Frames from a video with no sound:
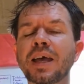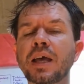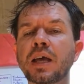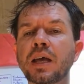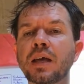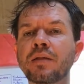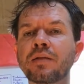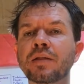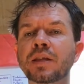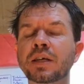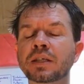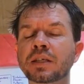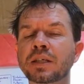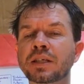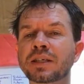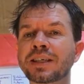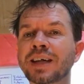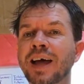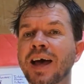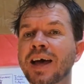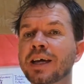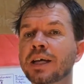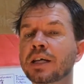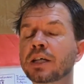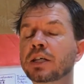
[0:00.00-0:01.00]
In the
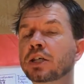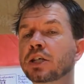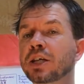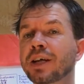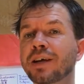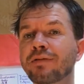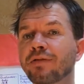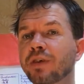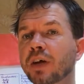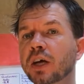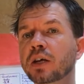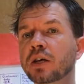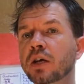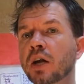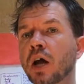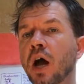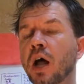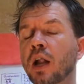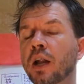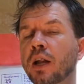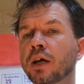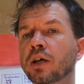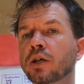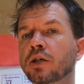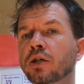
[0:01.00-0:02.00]
scientific
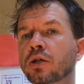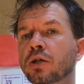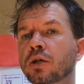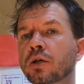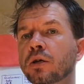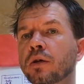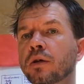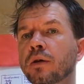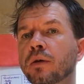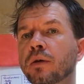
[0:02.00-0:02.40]
knowledge